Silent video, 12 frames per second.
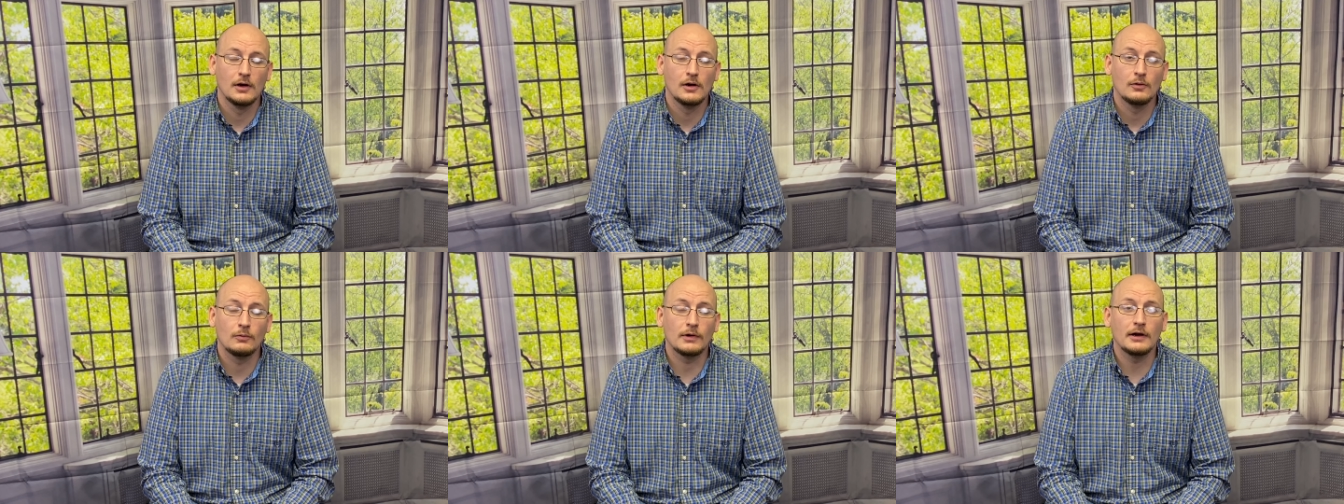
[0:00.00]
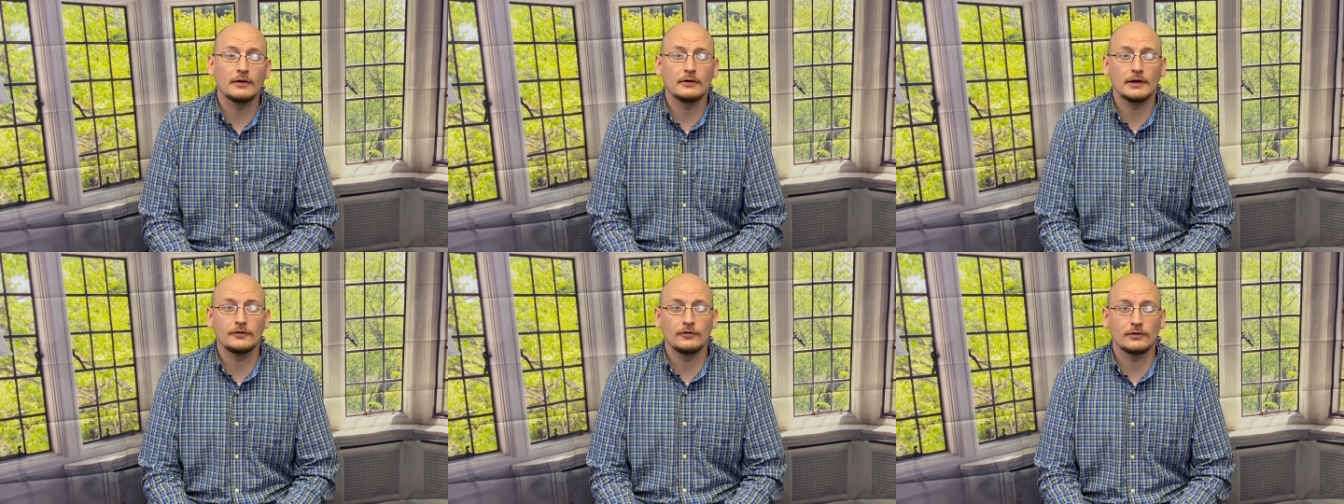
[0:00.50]
We're here to
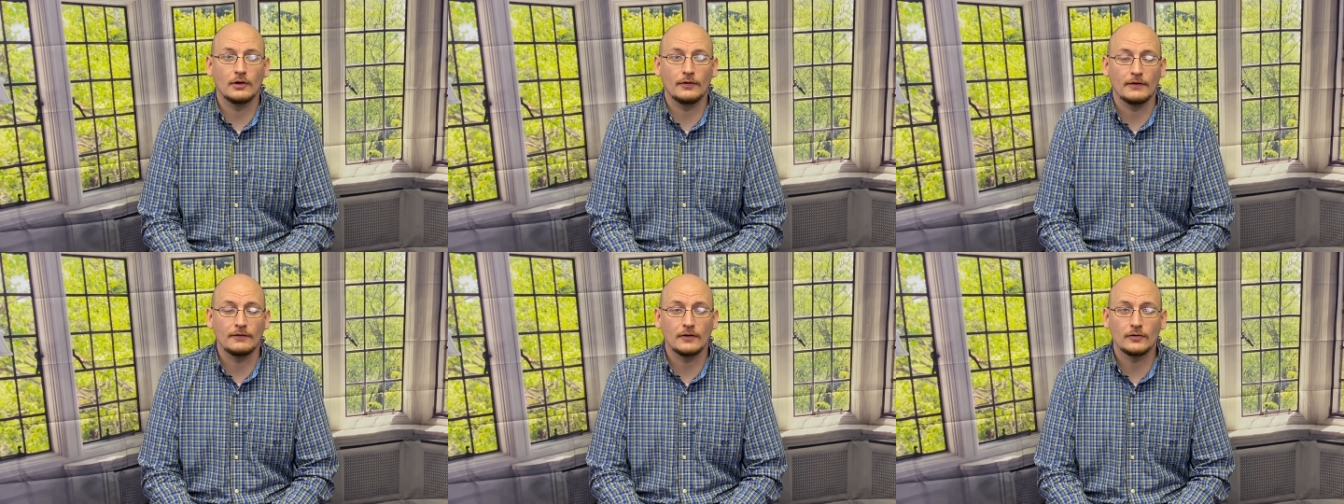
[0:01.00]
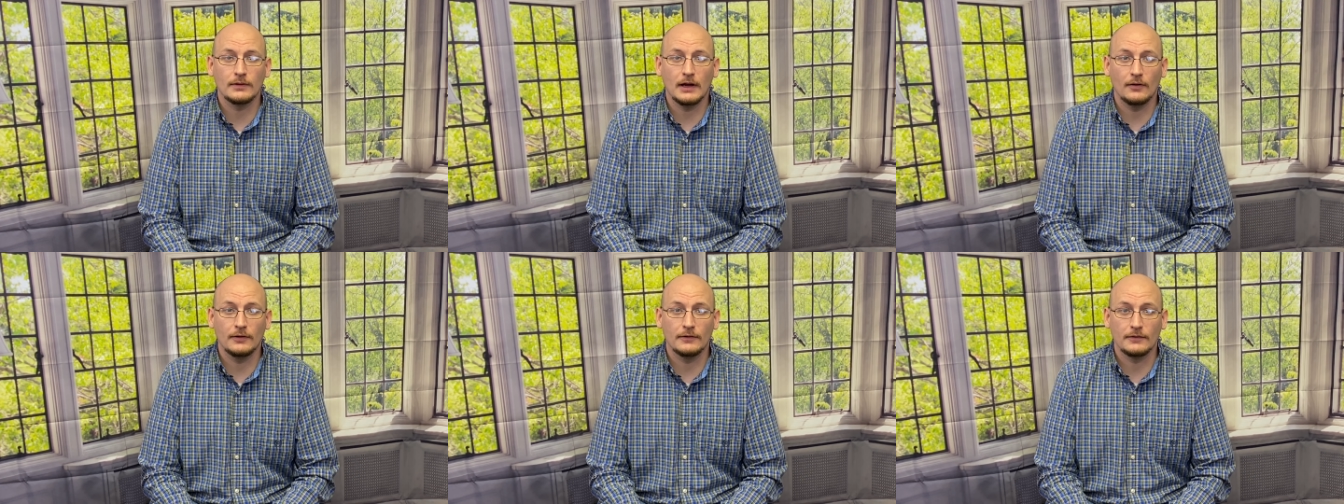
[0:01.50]
let you know that Central
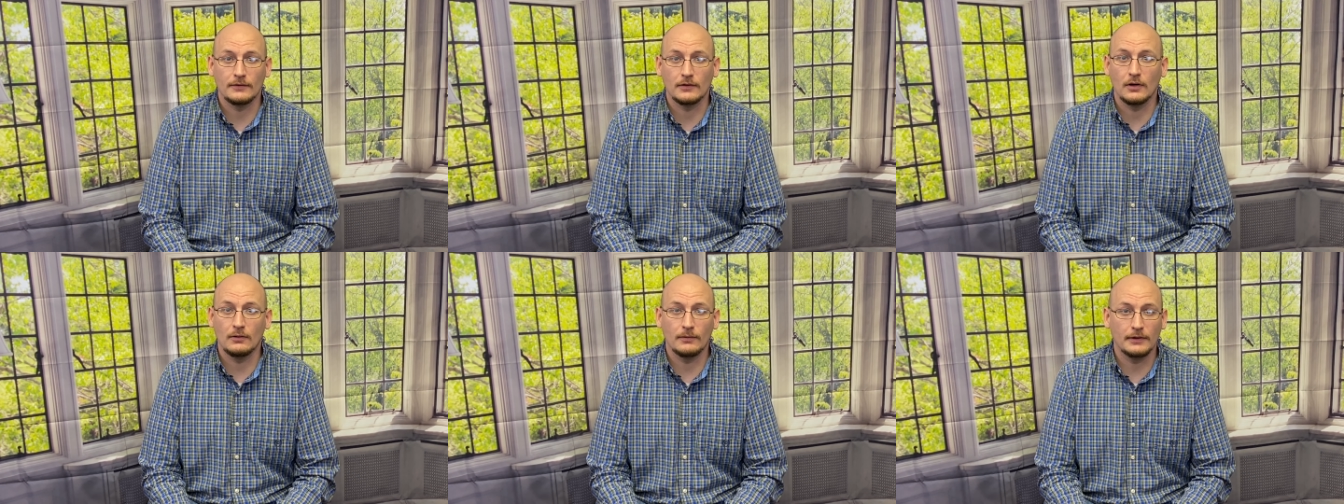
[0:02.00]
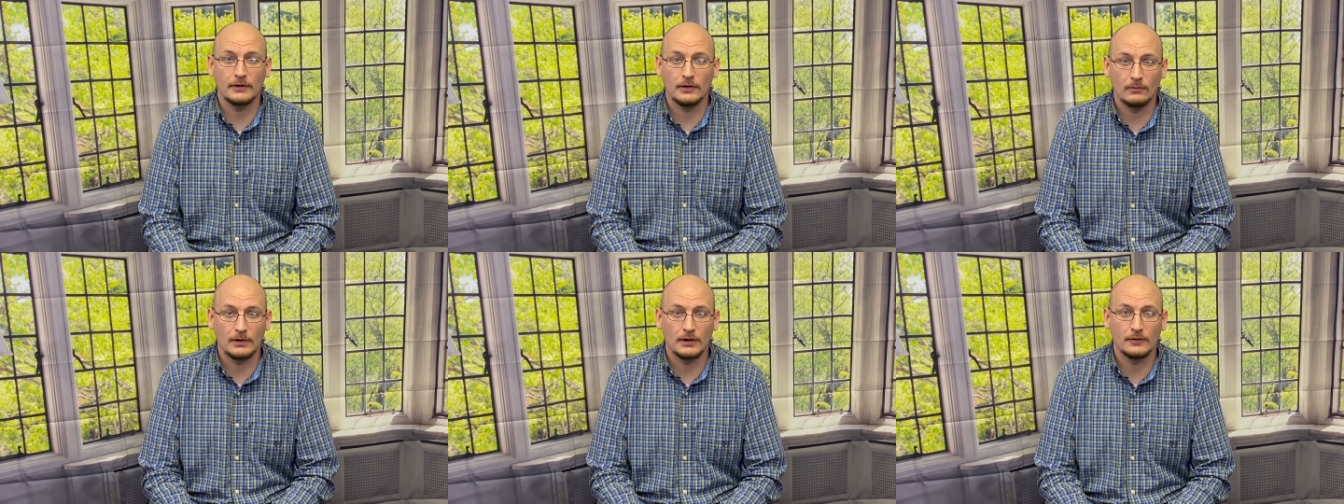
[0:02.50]
Counties isn't going
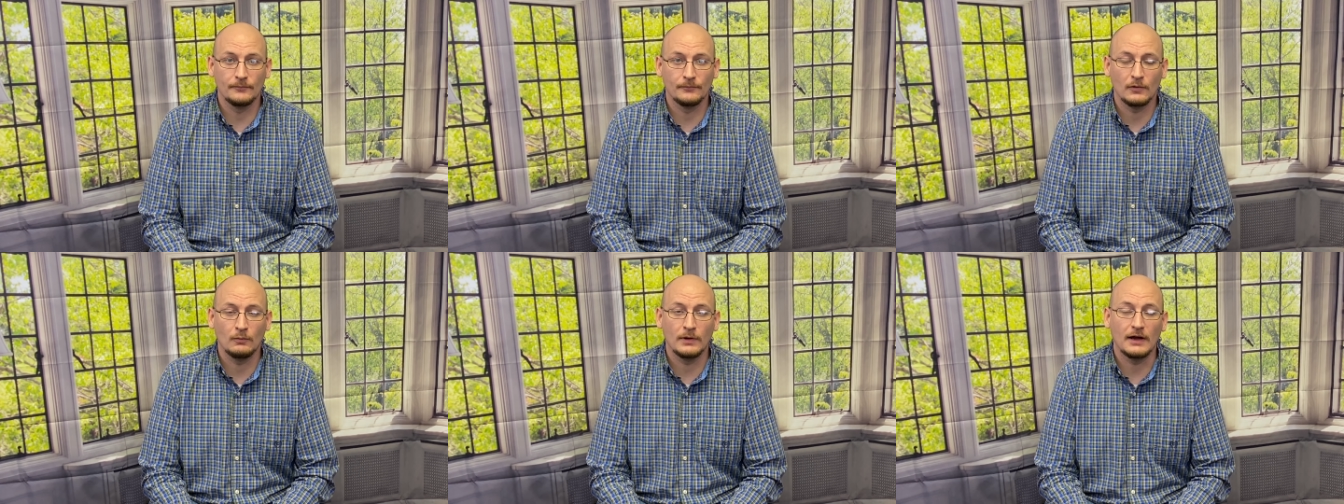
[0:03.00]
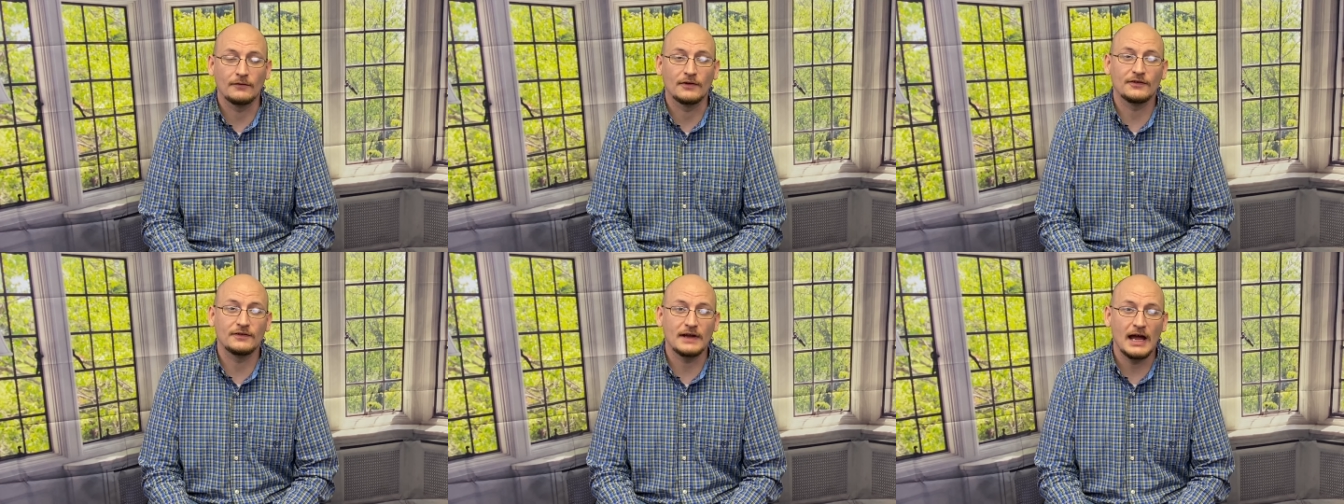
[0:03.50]
anywhere. We have the
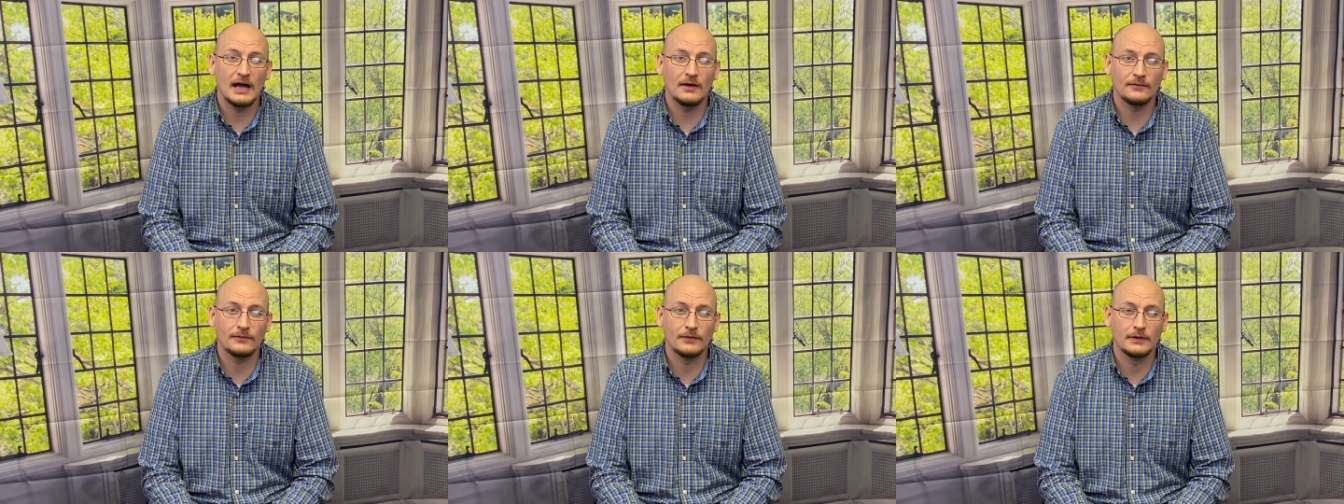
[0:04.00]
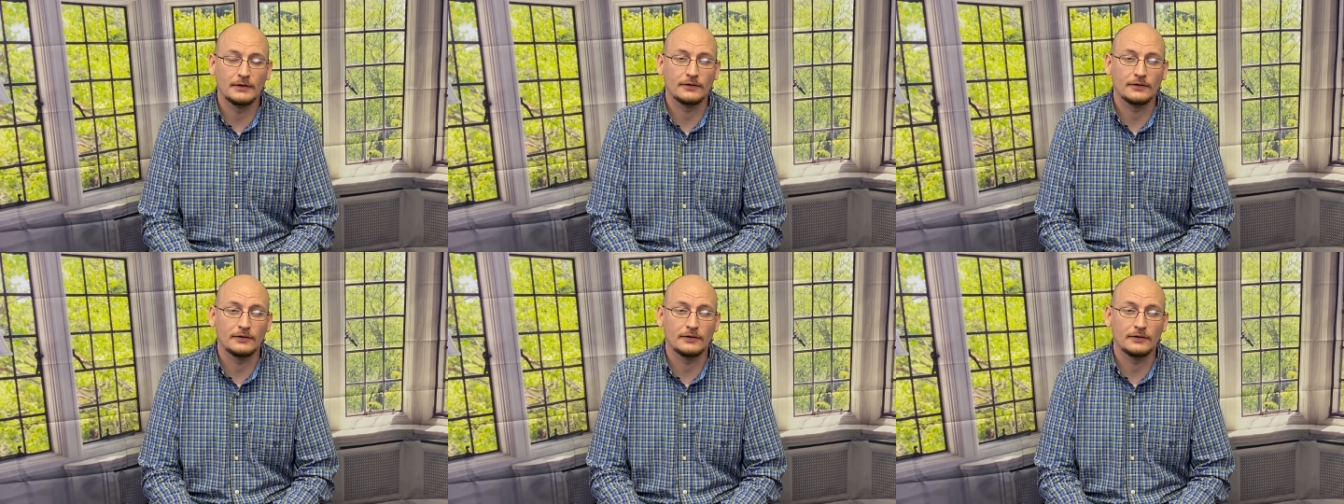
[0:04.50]
staff, the